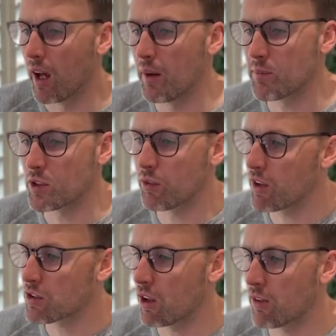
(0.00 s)
Um, so
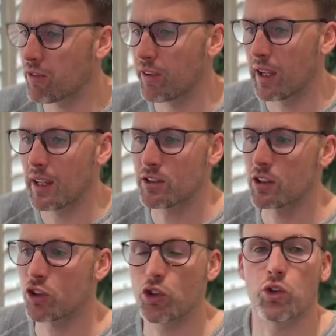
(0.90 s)
first off, it's
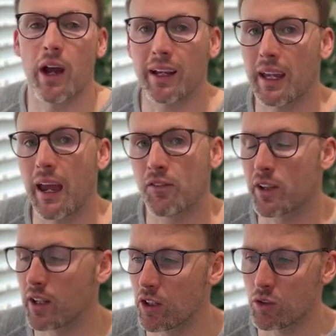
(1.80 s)
going to track
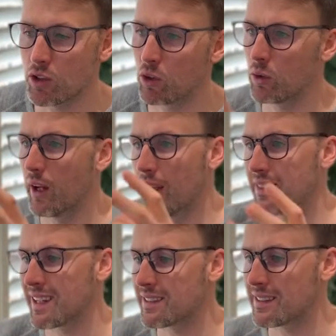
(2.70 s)
everything you do.
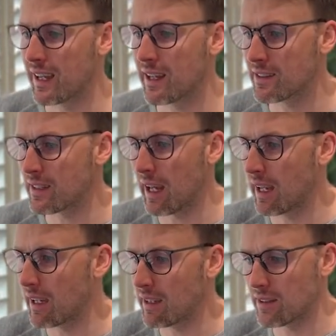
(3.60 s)
This is
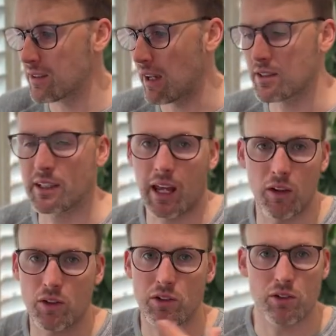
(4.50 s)
a test
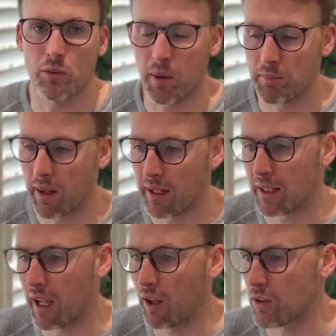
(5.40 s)
account, so it's not my
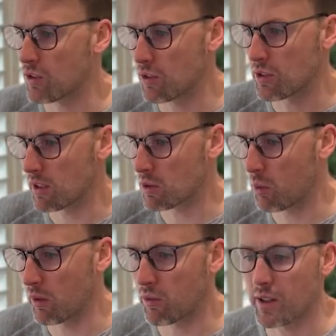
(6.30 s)
main account, so you'll see it's
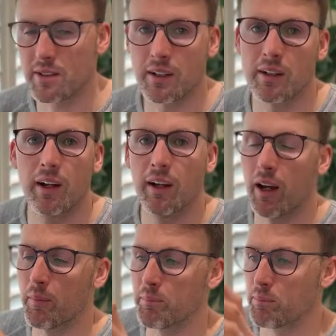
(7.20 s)
quite recent.
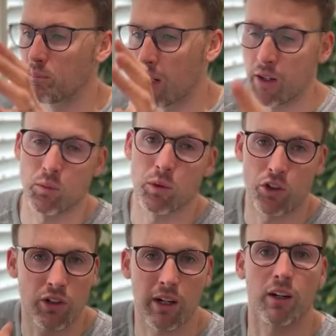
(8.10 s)
Um, I didn't
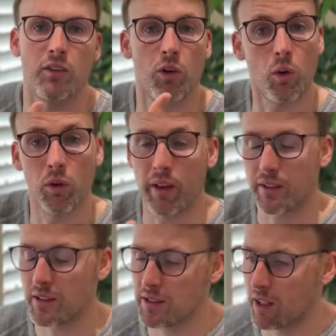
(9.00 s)
want to share kind of all
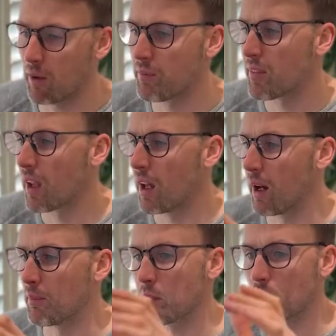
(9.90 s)
that detail,
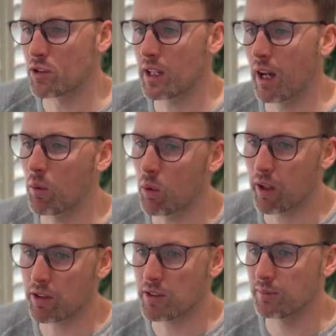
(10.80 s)
um, but you'll see how it
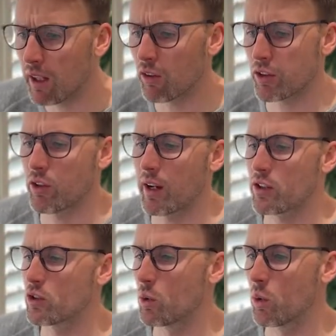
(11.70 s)
works. Here it
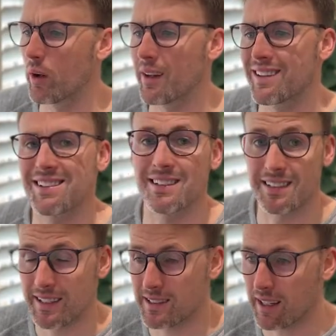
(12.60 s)
tracks your
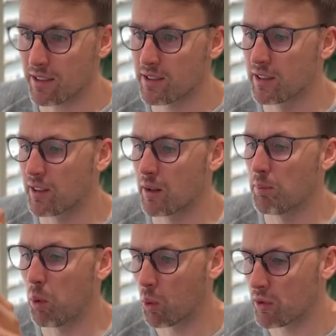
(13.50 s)
statistics, the
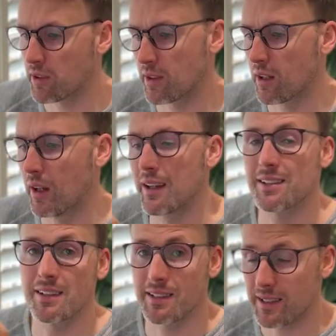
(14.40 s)
important
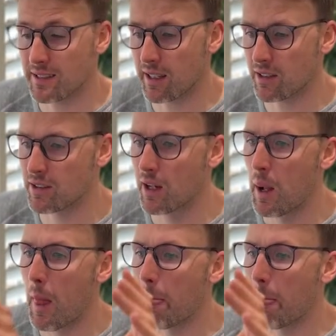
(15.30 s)
statistics.